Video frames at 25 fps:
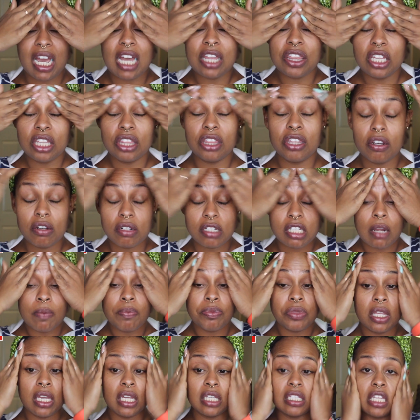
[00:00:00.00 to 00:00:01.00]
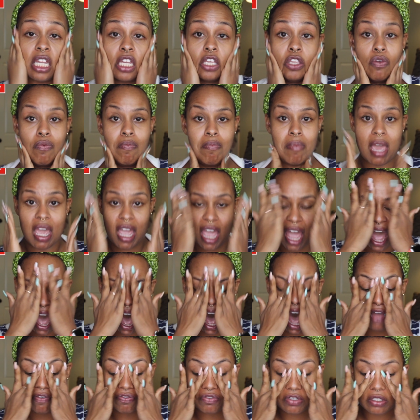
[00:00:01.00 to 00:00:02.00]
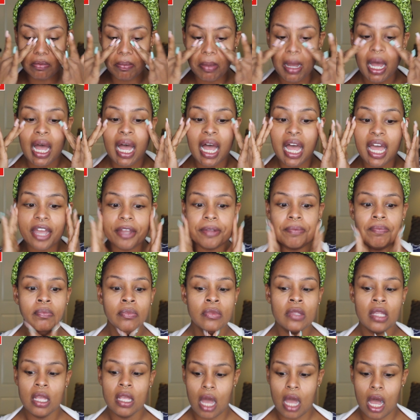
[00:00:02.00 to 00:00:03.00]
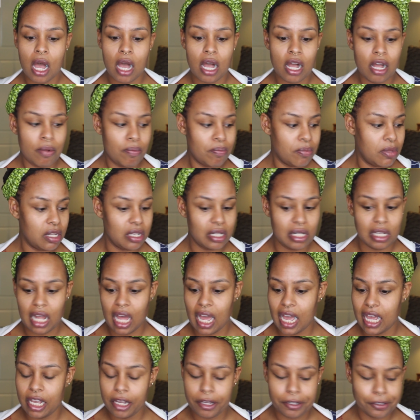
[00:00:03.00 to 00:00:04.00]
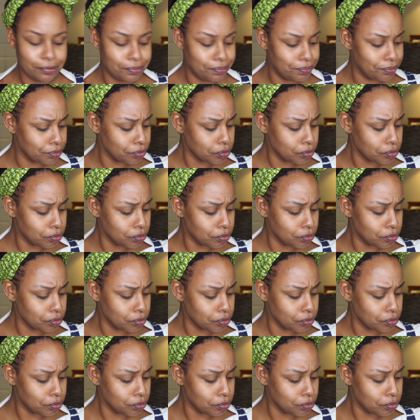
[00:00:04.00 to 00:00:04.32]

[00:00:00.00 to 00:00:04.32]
I think there's some things that you may have to buy, like